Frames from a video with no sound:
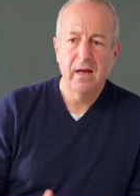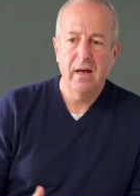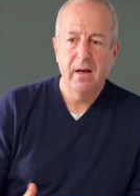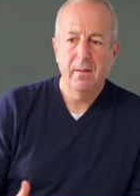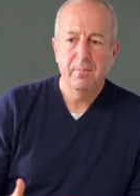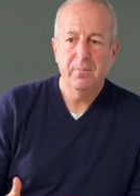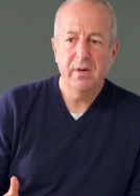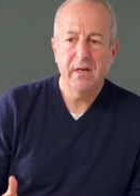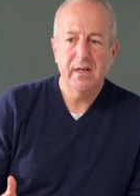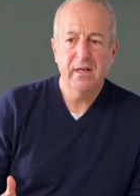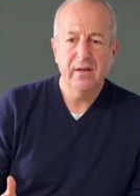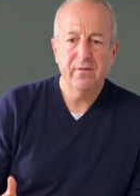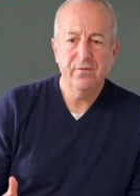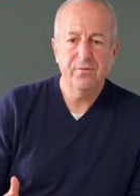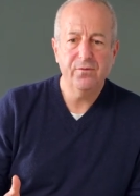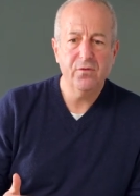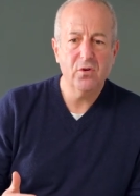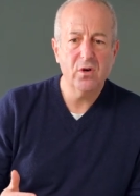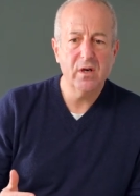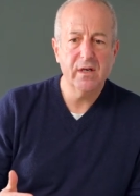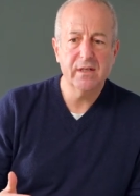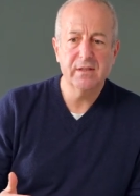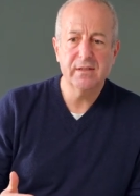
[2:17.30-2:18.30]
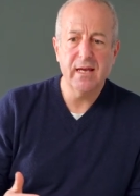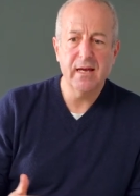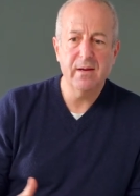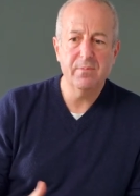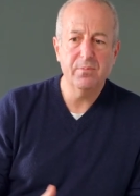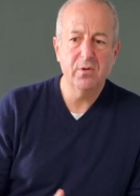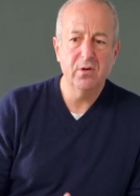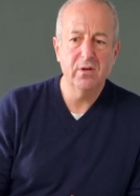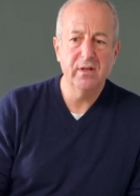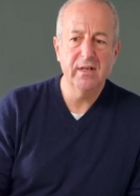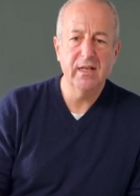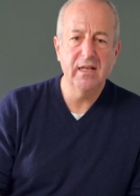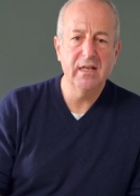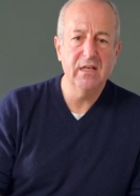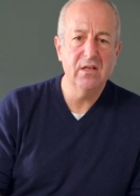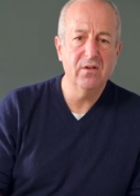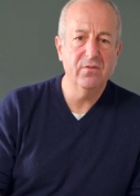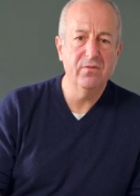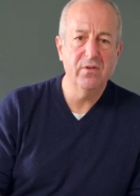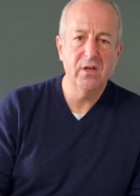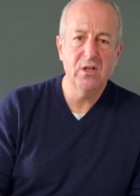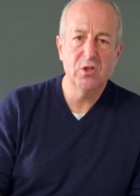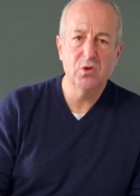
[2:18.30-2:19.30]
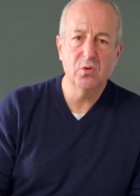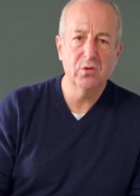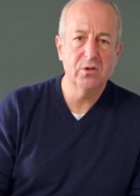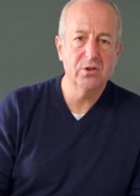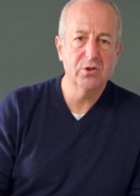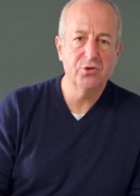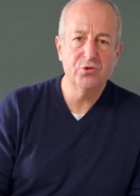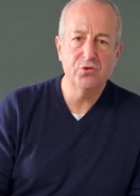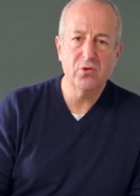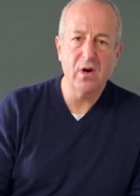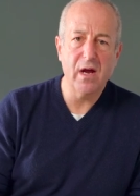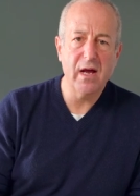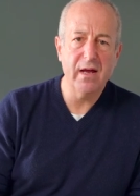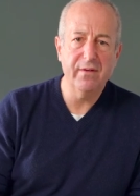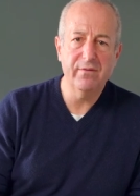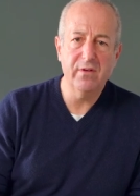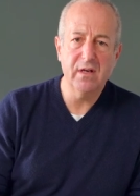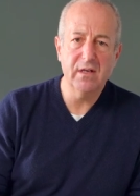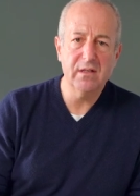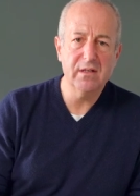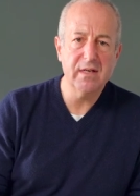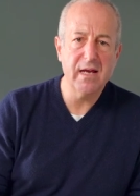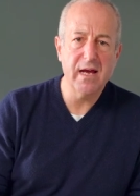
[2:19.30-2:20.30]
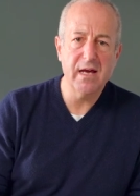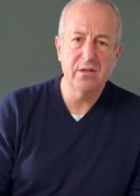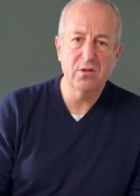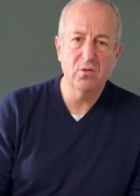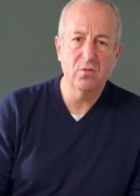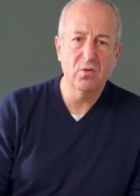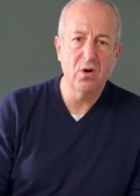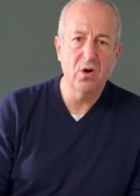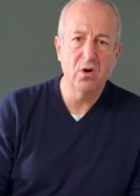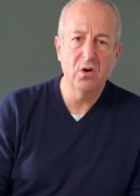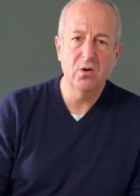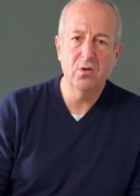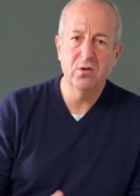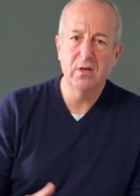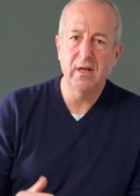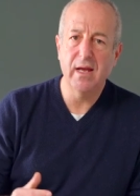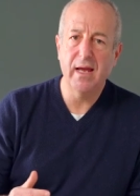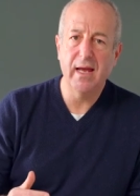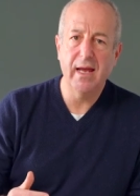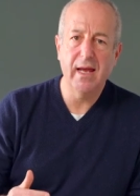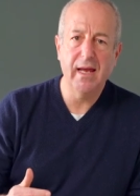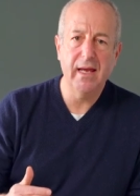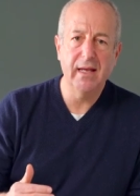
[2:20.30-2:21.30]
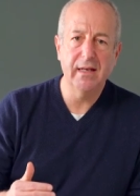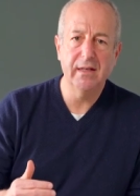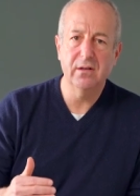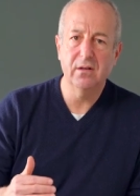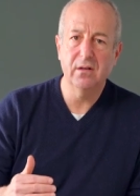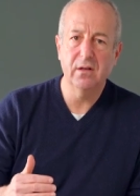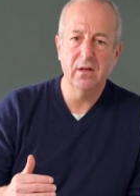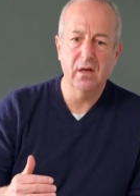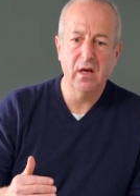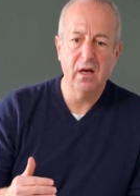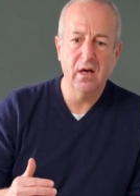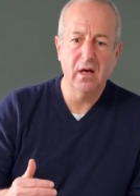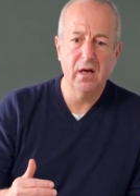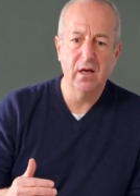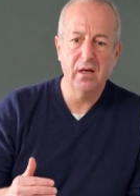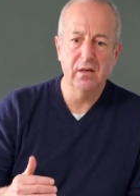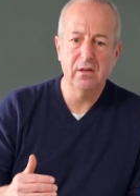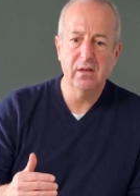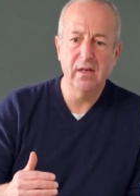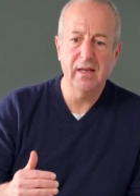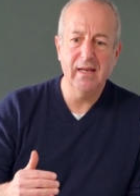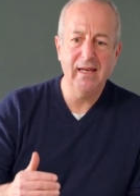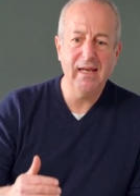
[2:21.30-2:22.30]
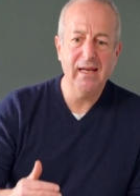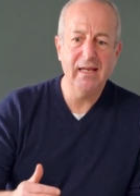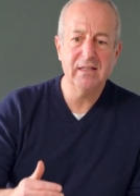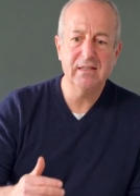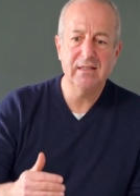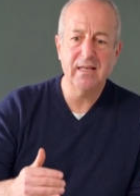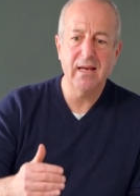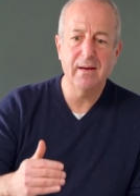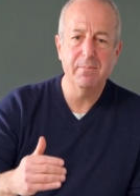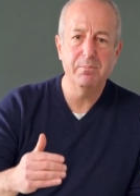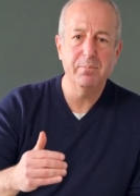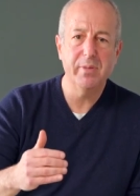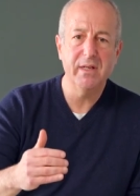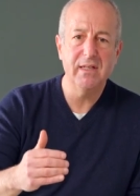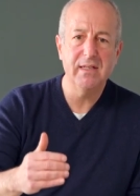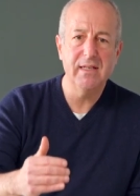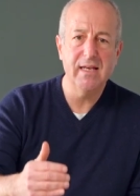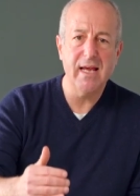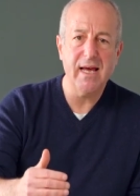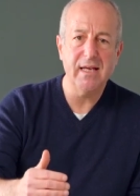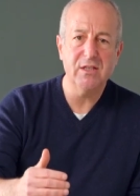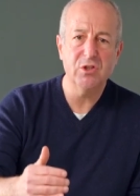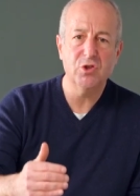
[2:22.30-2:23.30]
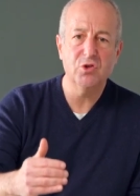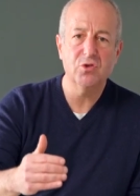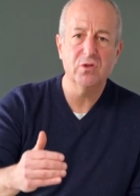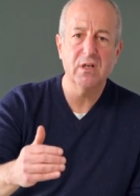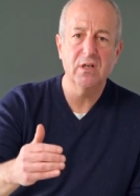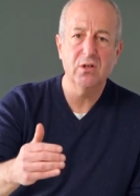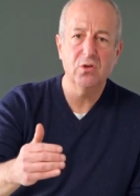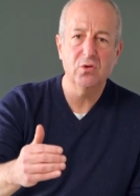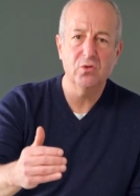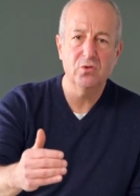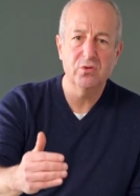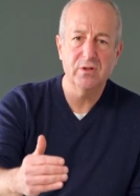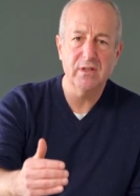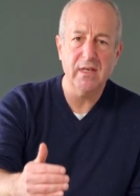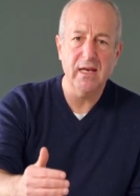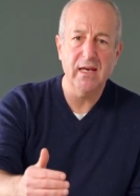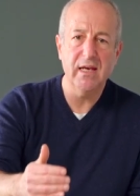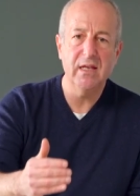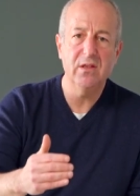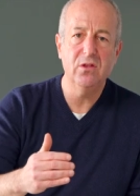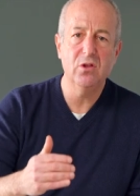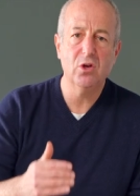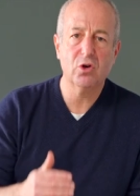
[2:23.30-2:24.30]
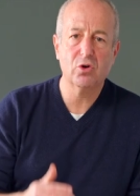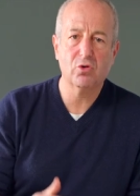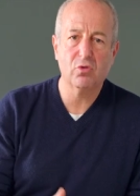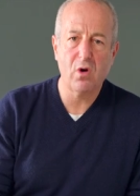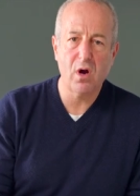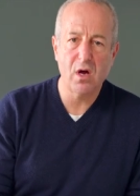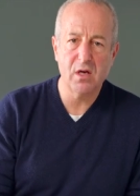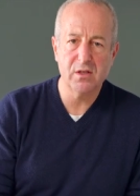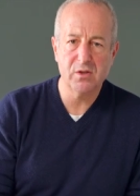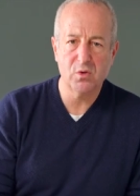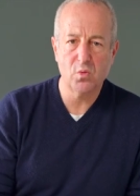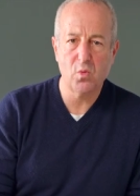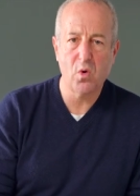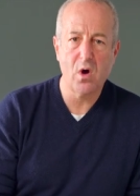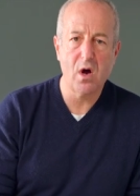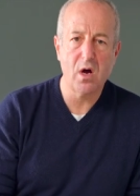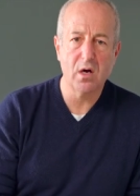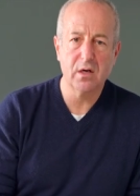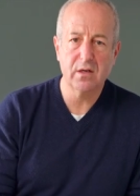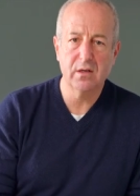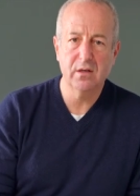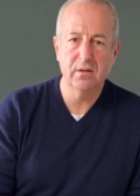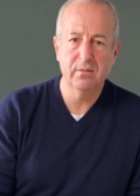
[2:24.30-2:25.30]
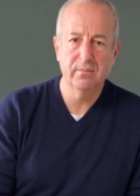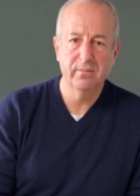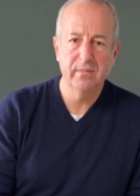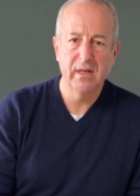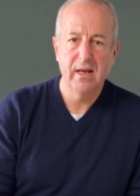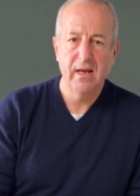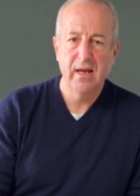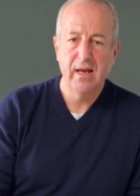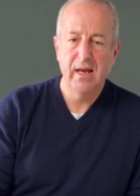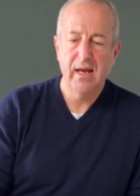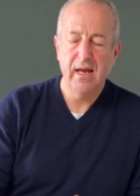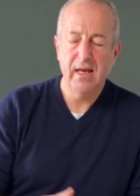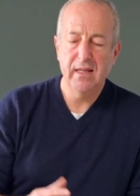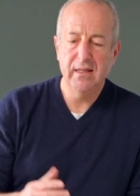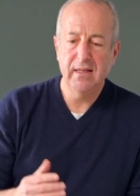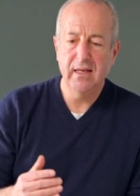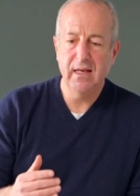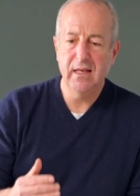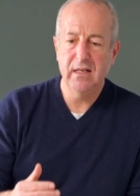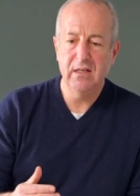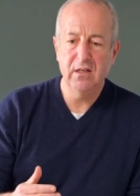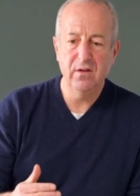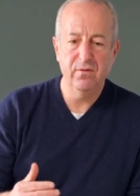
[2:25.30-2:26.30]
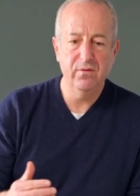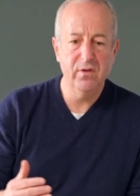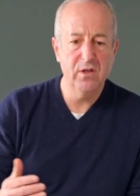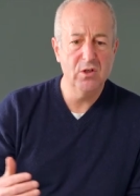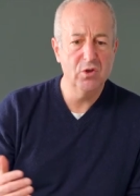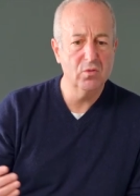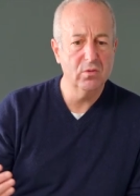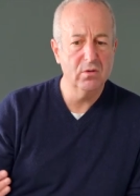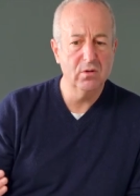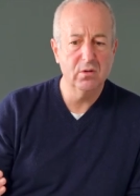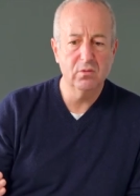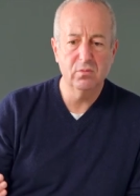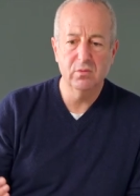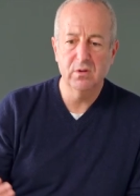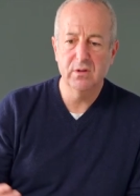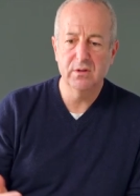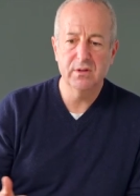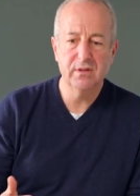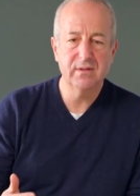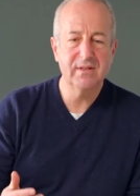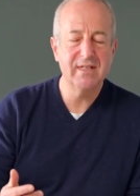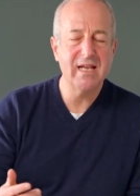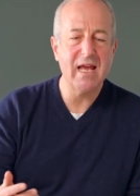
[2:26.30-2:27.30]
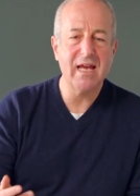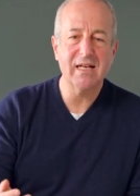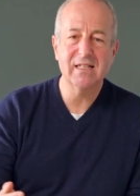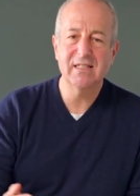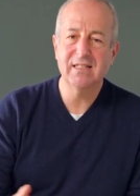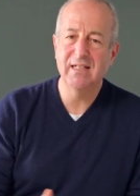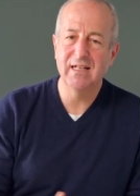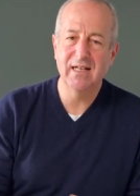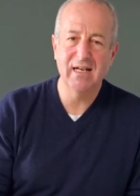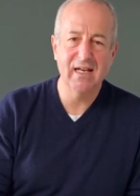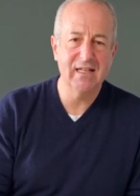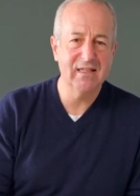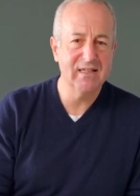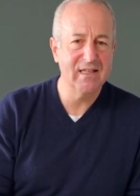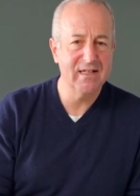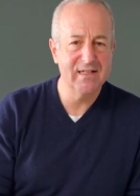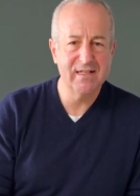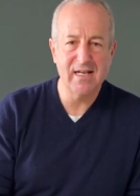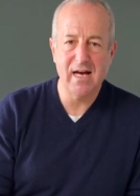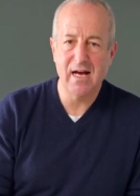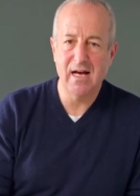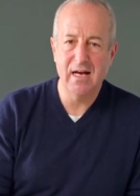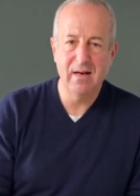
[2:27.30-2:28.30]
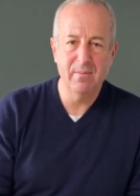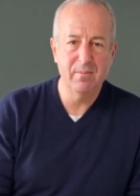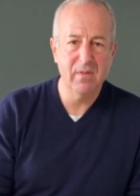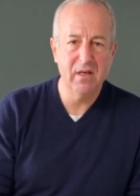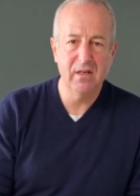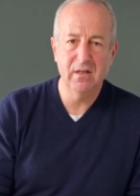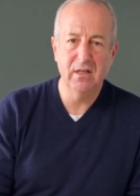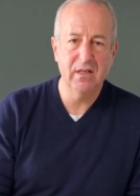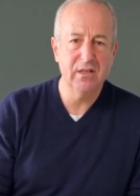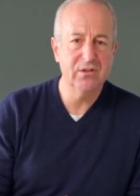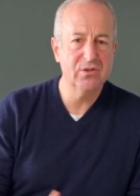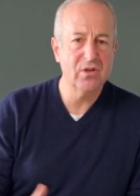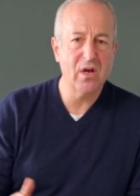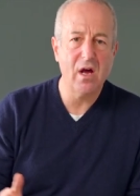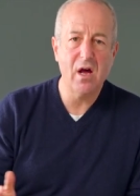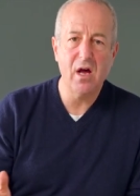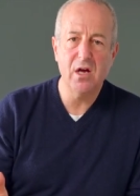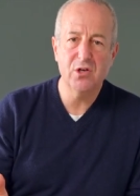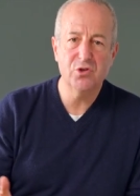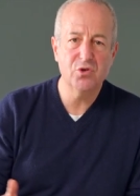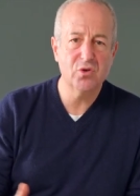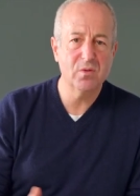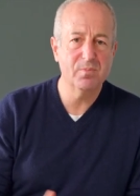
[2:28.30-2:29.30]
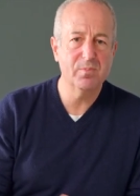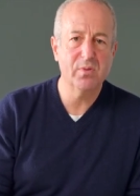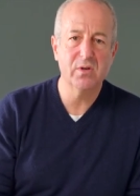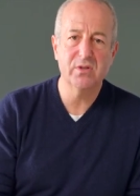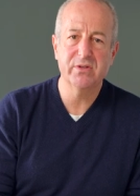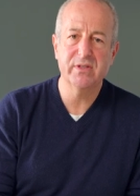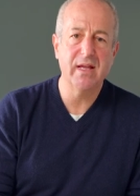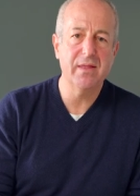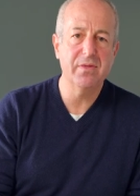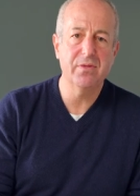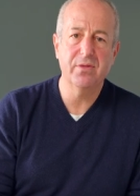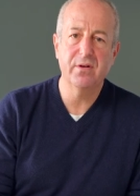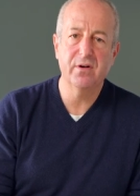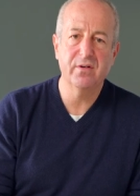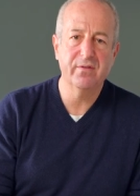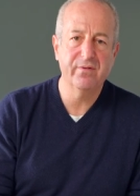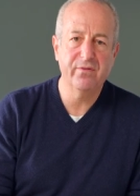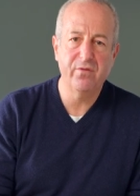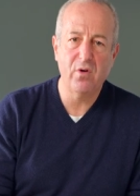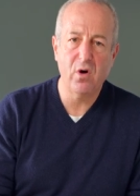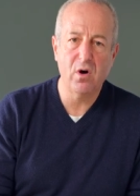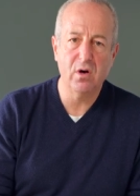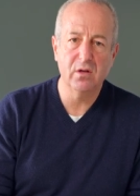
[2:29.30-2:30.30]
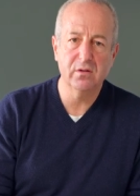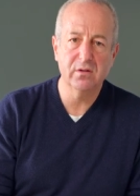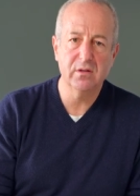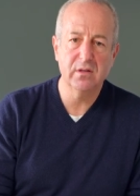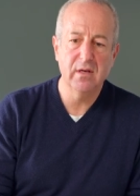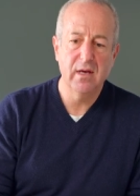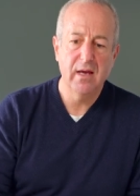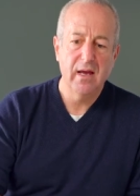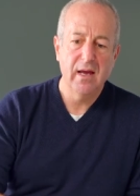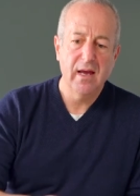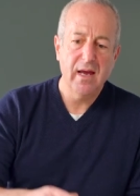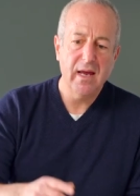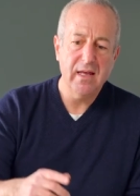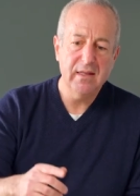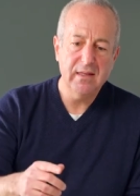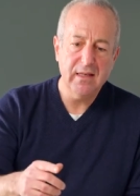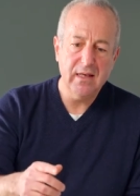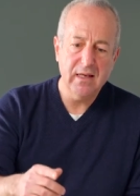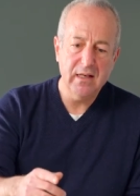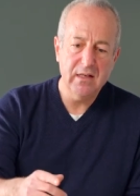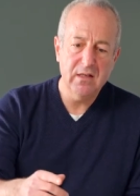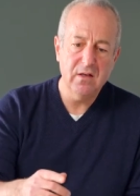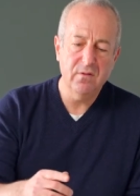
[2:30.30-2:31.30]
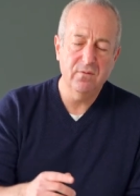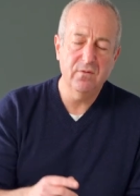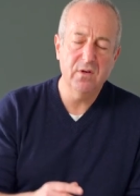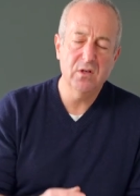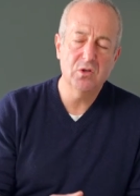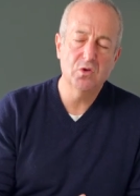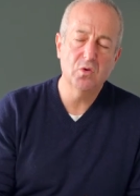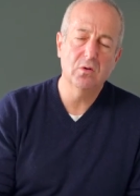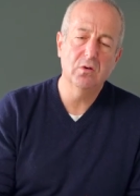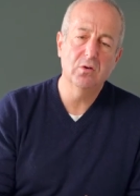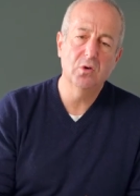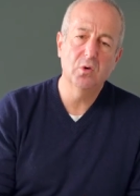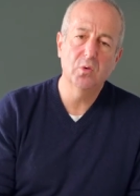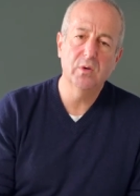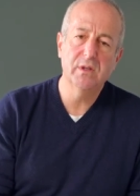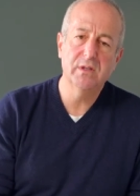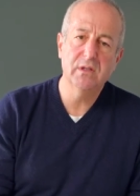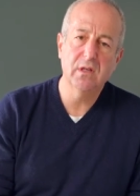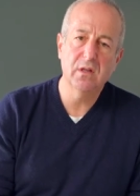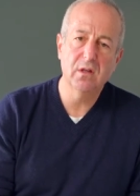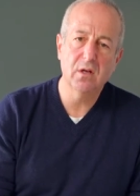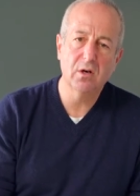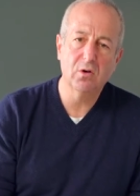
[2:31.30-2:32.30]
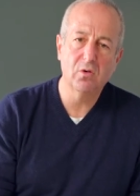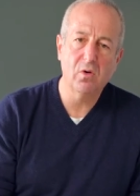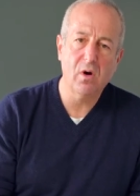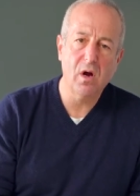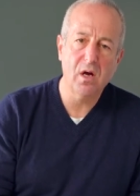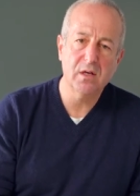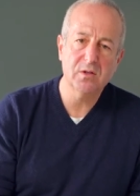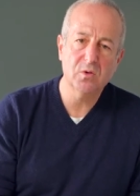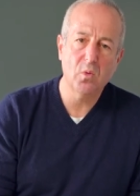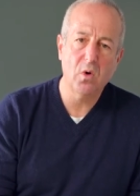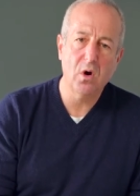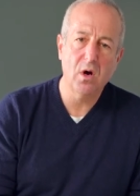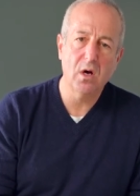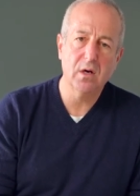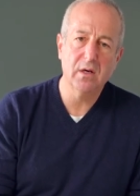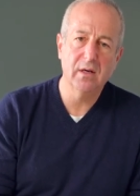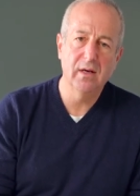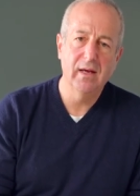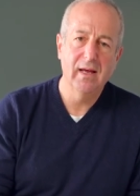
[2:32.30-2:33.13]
But if, for example, an individual is driving down the road and uh, hits a pedestrian who's in the crosswalk, and the individual was texting at the time, and it's 100% their fault. And the individual who was in the crosswalk